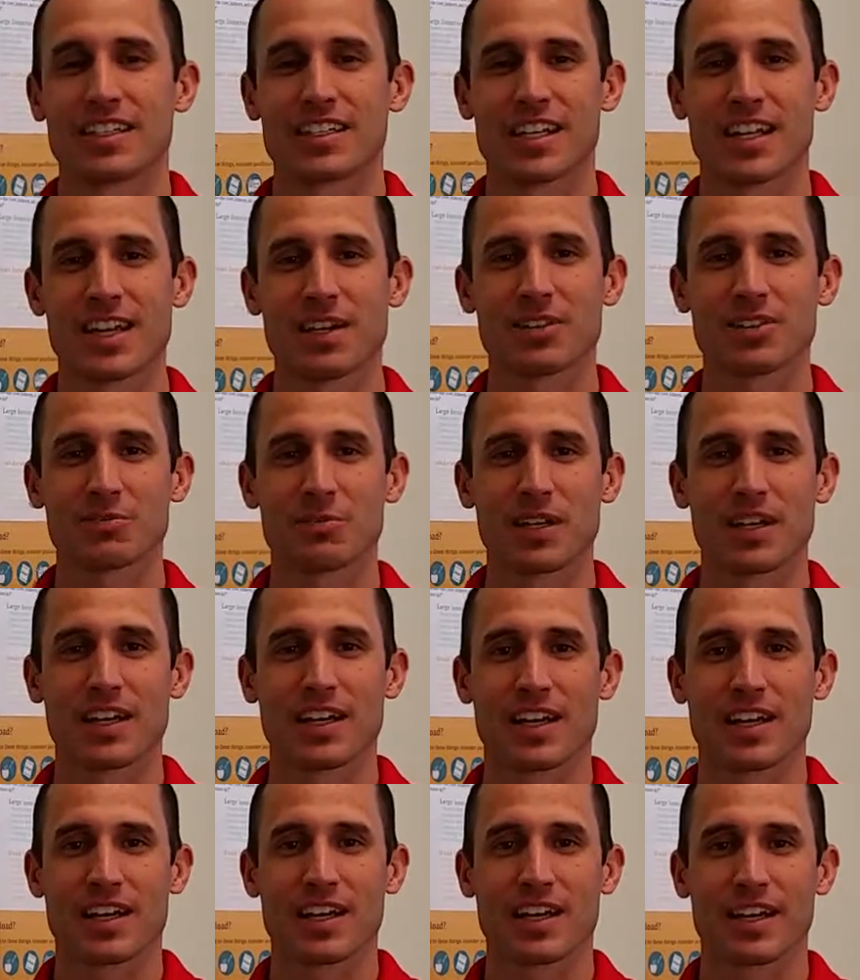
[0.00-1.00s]
Today has been
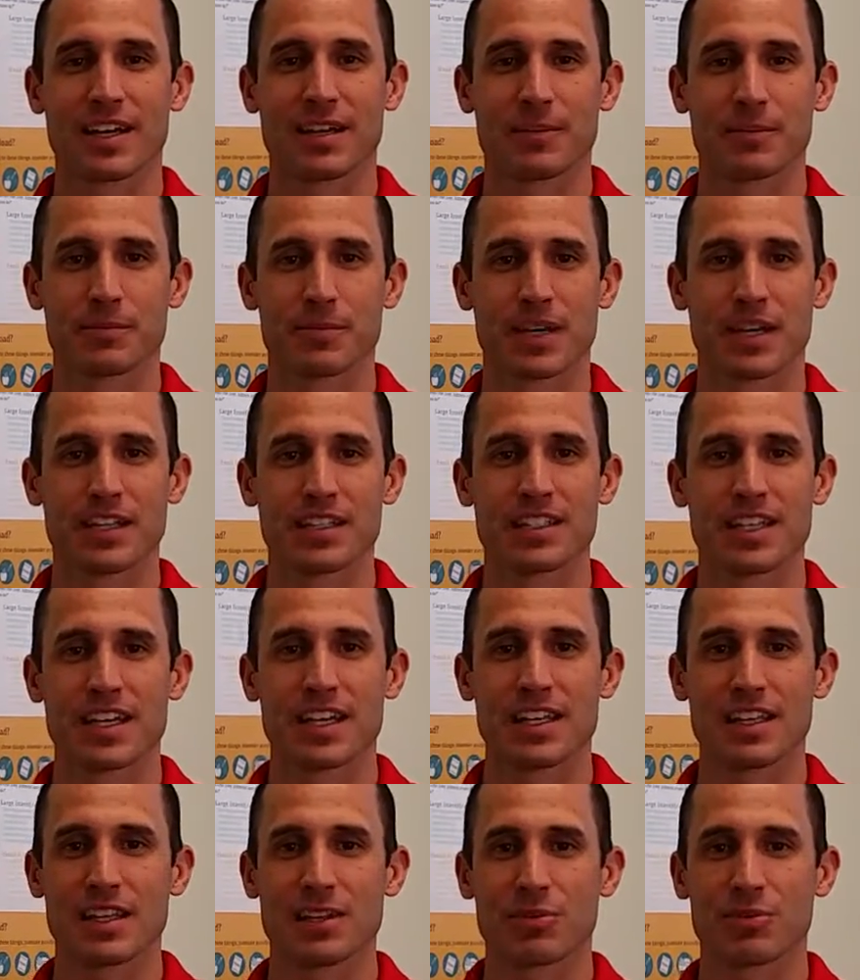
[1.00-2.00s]
a
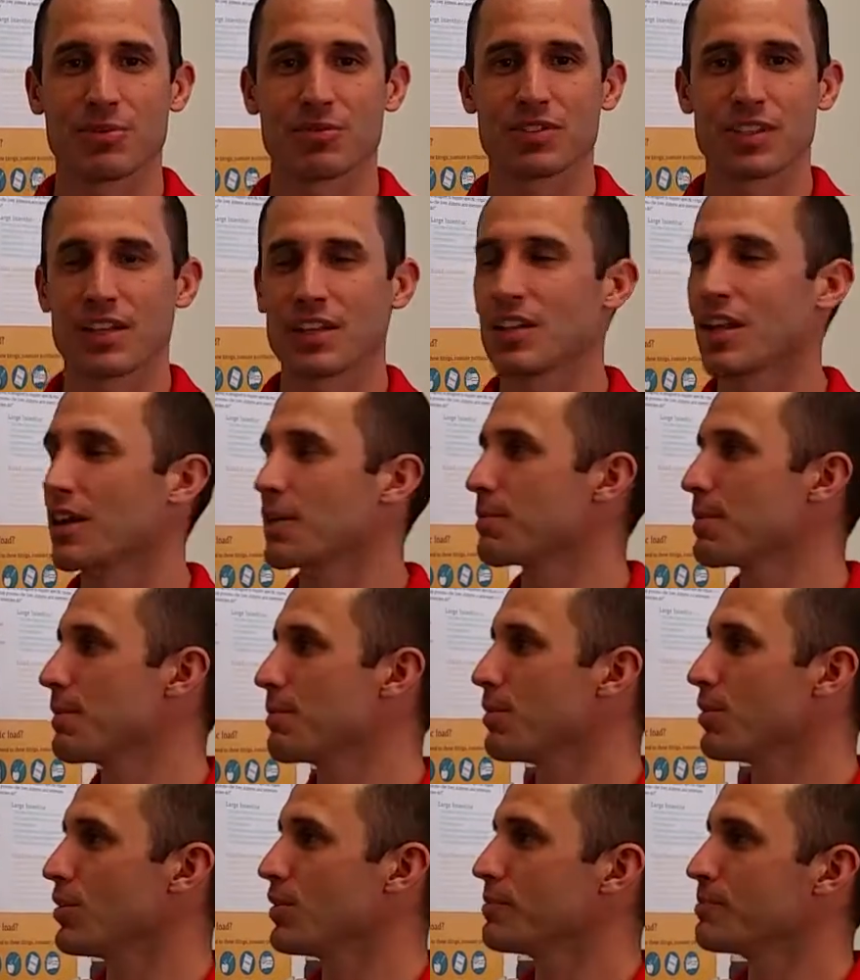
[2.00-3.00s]
day that we've seen a lot of
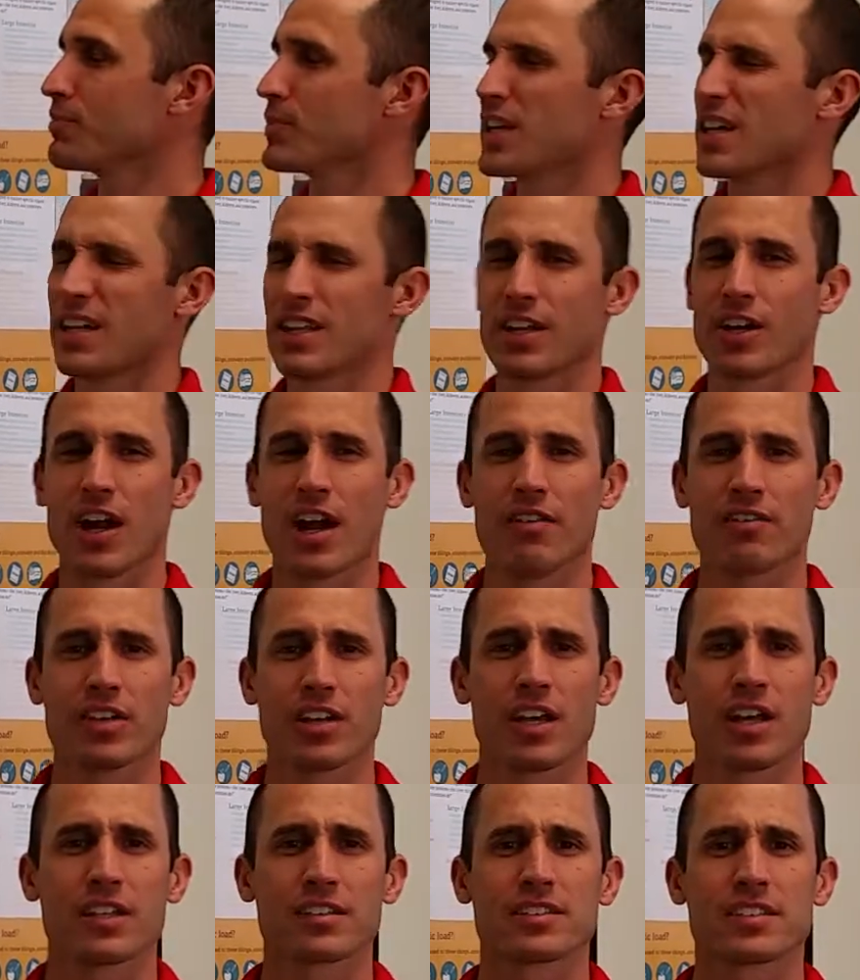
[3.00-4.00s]
people that are having
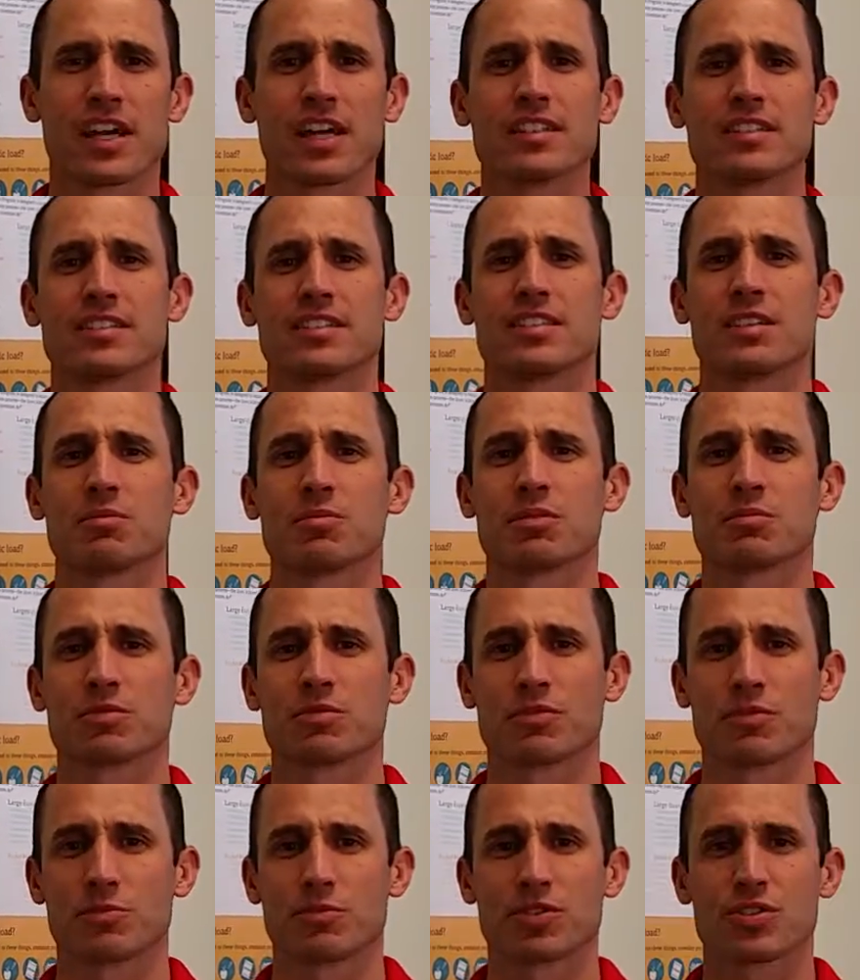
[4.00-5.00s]
a lot of signs and
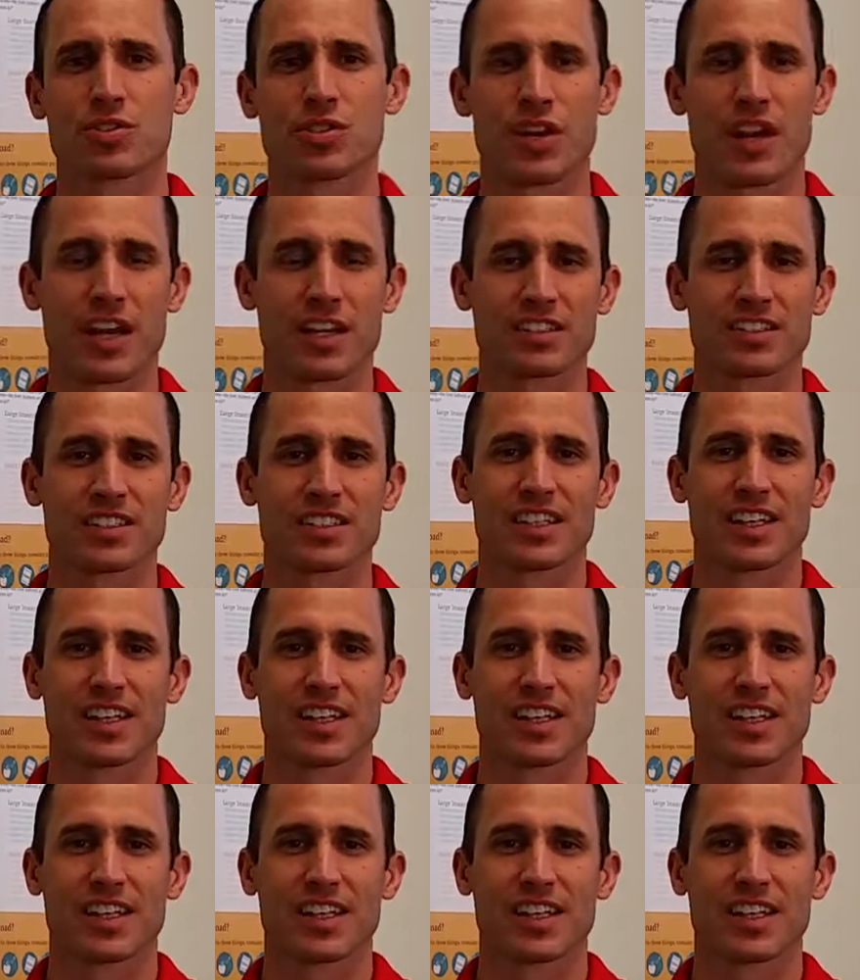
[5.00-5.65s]
symptoms from stress.